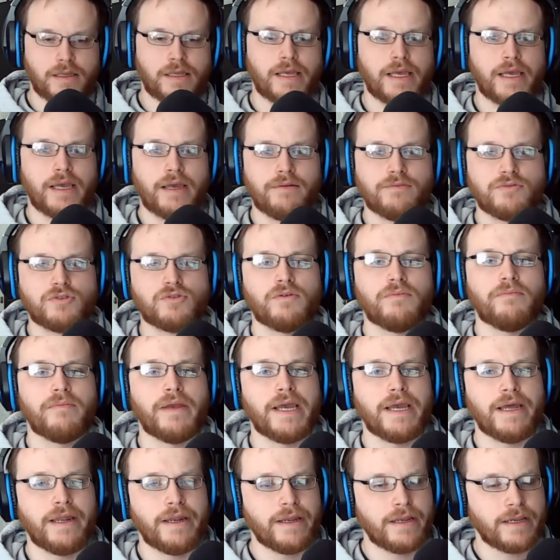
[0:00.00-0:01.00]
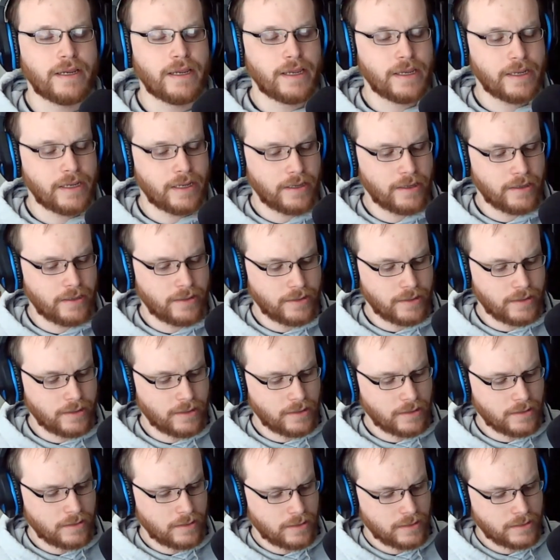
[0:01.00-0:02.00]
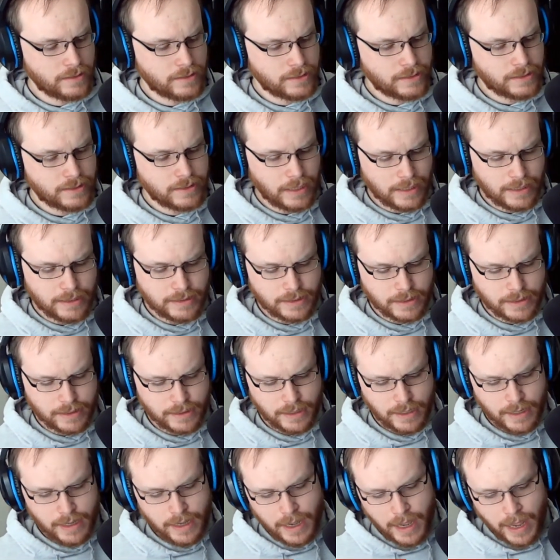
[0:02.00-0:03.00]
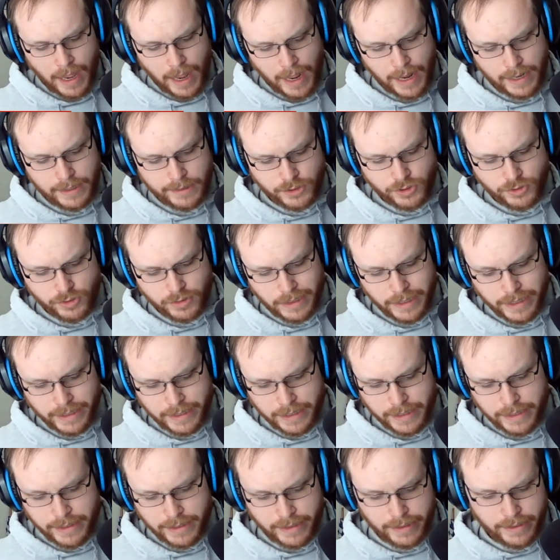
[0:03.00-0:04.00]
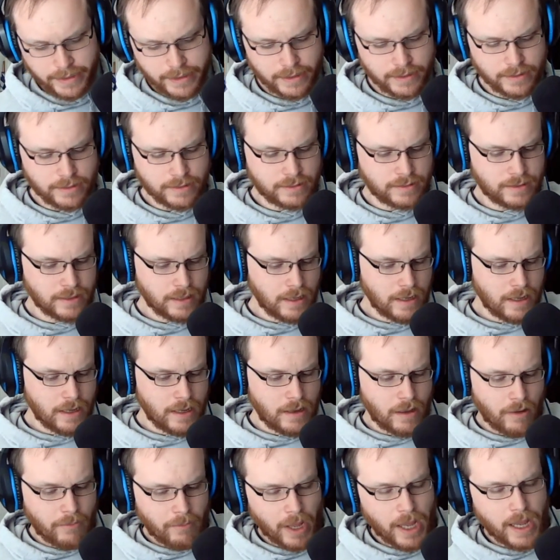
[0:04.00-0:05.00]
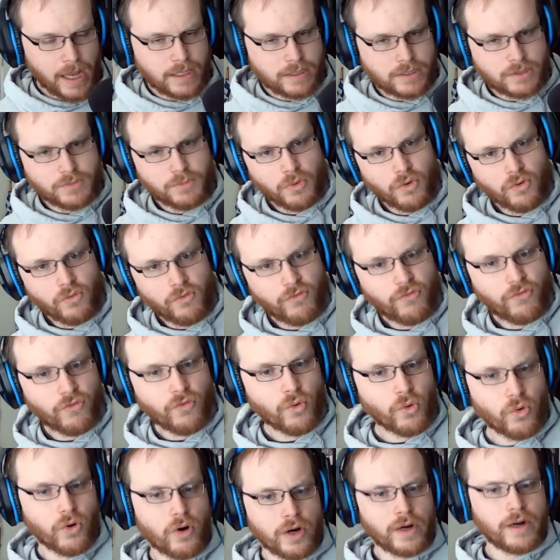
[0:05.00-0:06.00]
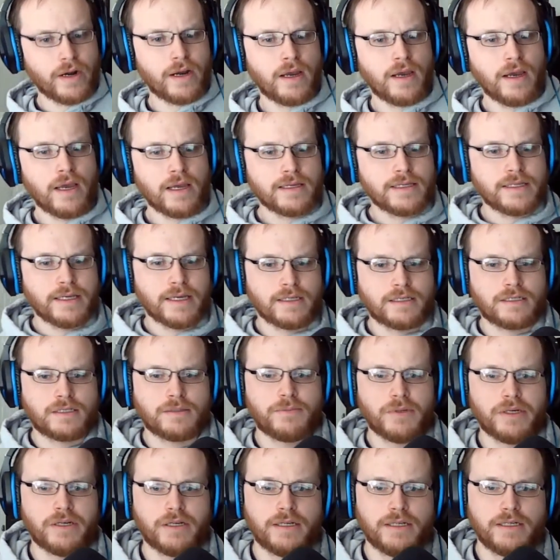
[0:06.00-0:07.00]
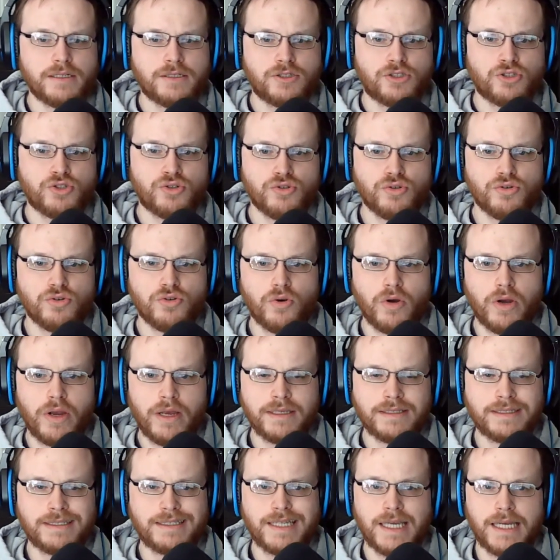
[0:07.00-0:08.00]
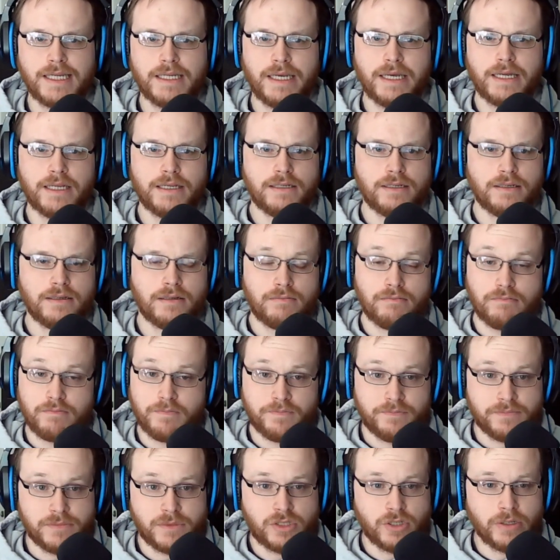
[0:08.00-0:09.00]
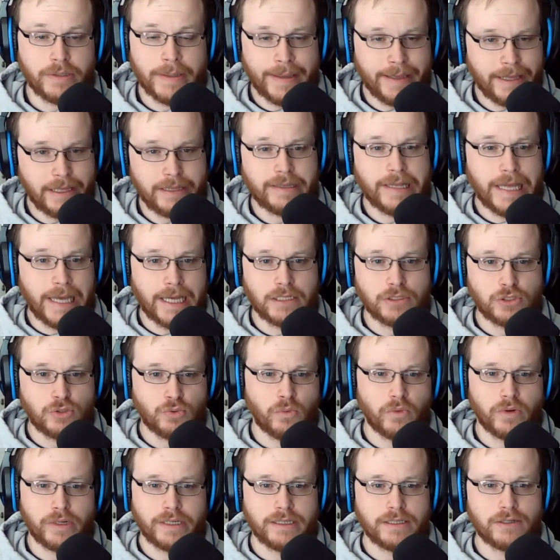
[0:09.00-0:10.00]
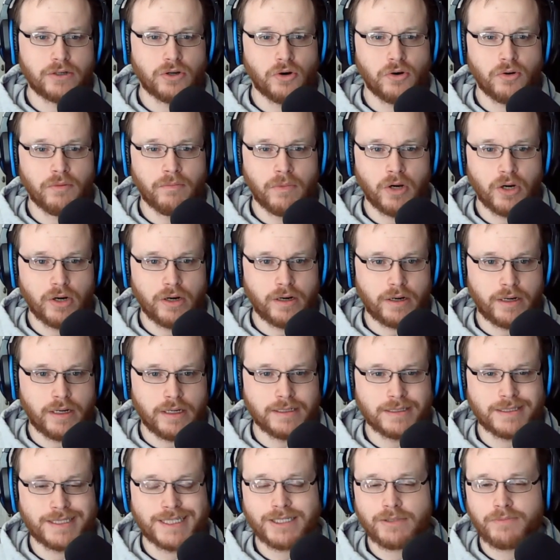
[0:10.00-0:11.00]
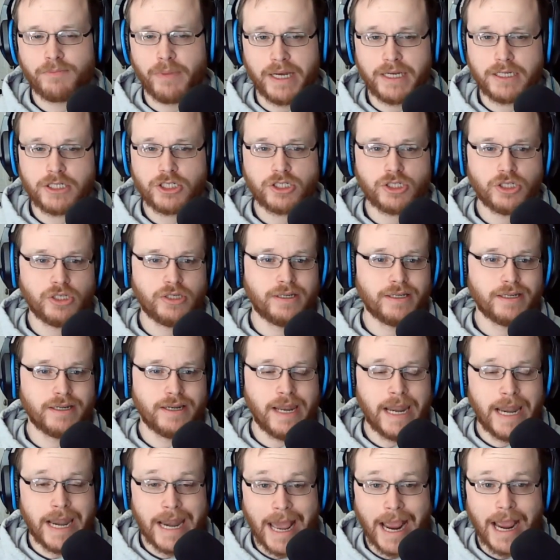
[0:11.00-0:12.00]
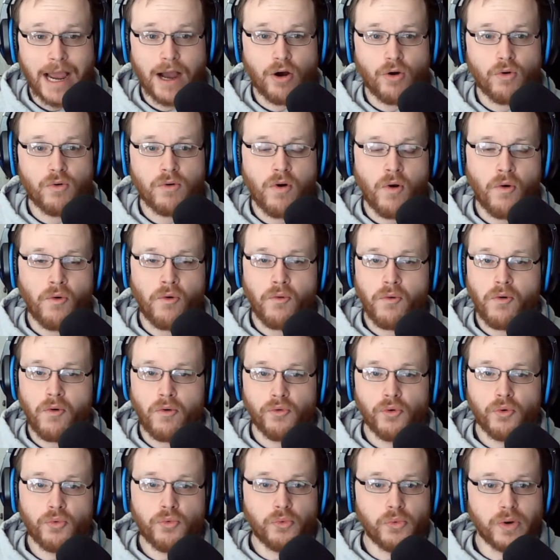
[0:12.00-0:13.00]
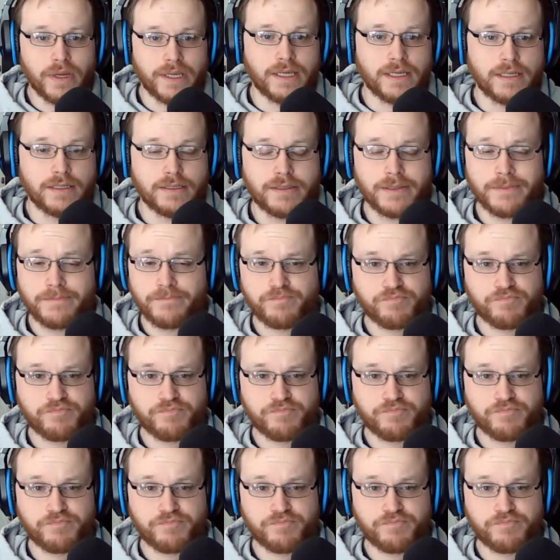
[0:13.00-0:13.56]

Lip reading: games remaining in the season. I do think it is possible for Jesperi to hit that 20 goal mark, especially now with